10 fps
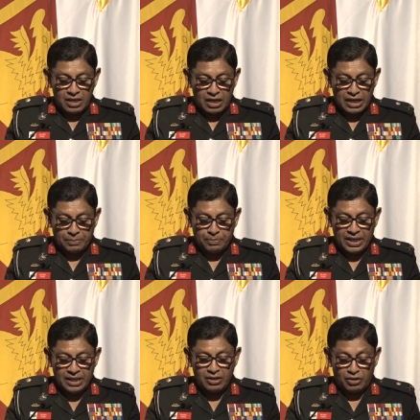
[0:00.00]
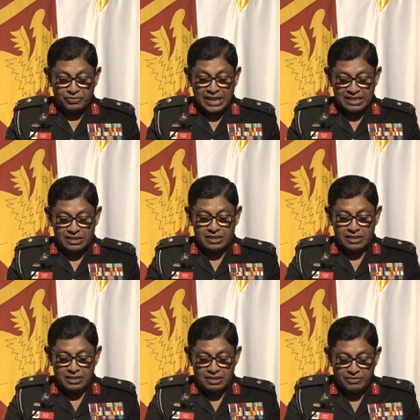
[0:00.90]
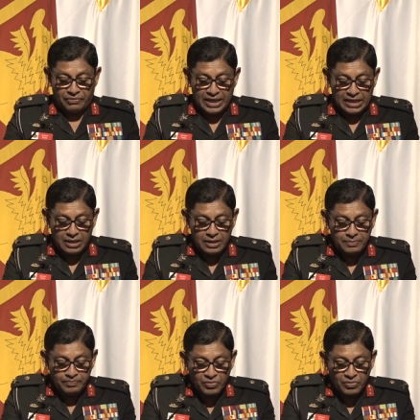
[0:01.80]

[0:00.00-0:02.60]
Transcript: Let me, of that field,